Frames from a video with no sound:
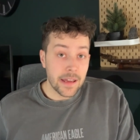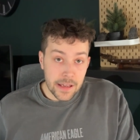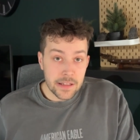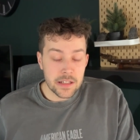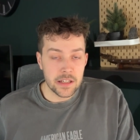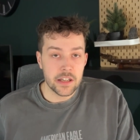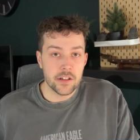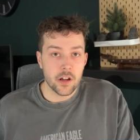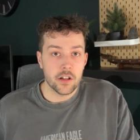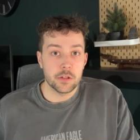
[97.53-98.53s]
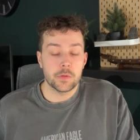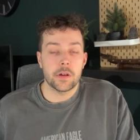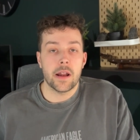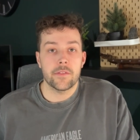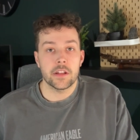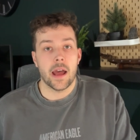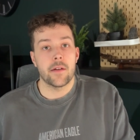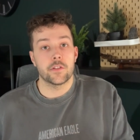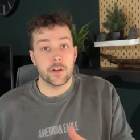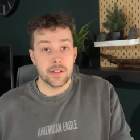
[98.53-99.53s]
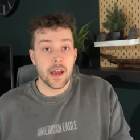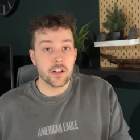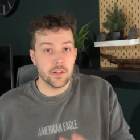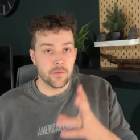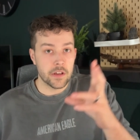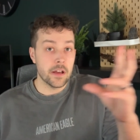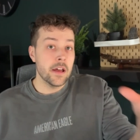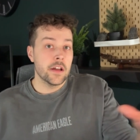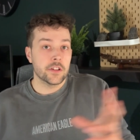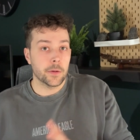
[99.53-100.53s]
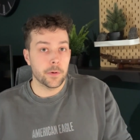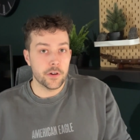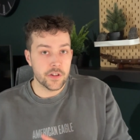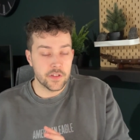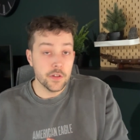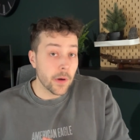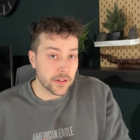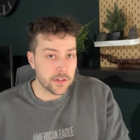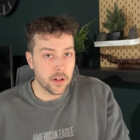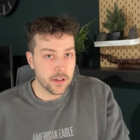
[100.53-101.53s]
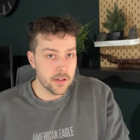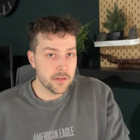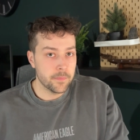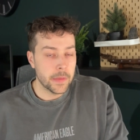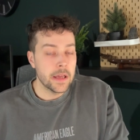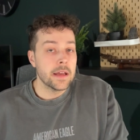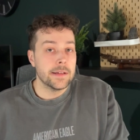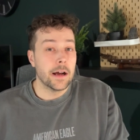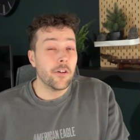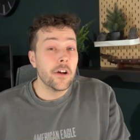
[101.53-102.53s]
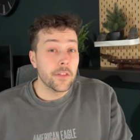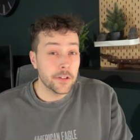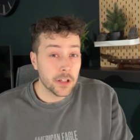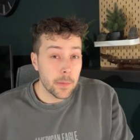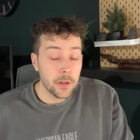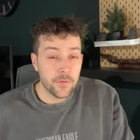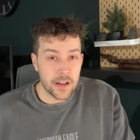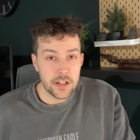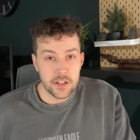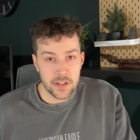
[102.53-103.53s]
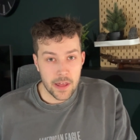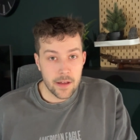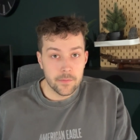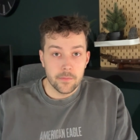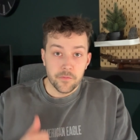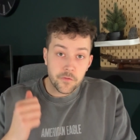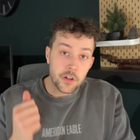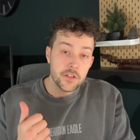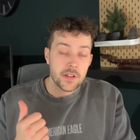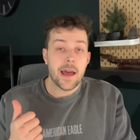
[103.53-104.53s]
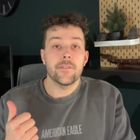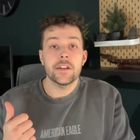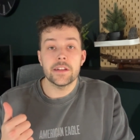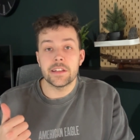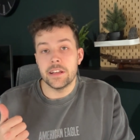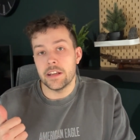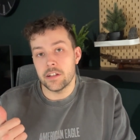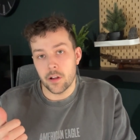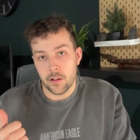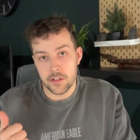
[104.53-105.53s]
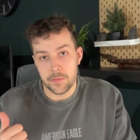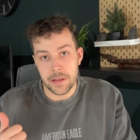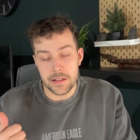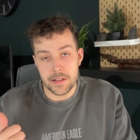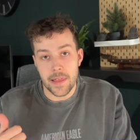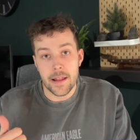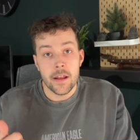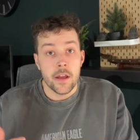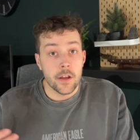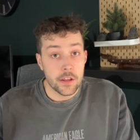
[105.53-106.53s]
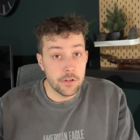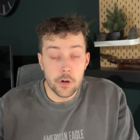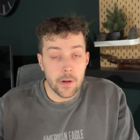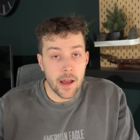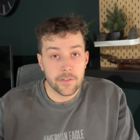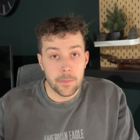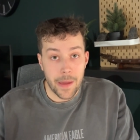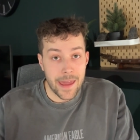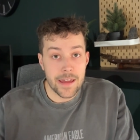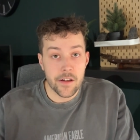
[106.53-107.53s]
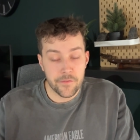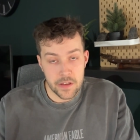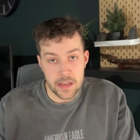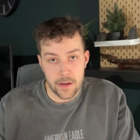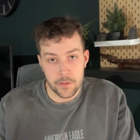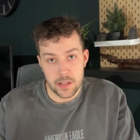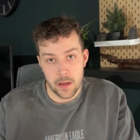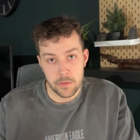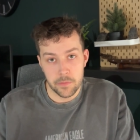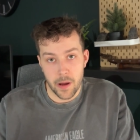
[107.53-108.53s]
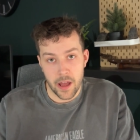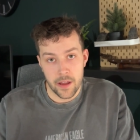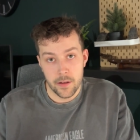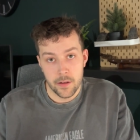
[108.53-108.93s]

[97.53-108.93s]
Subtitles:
in Canadian dollars without having to have a transaction fee to purchase US dollars. Now, there's a couple advantages to that. First, having it in Canadian dollars means that you don't have to pay a fee every time you buy.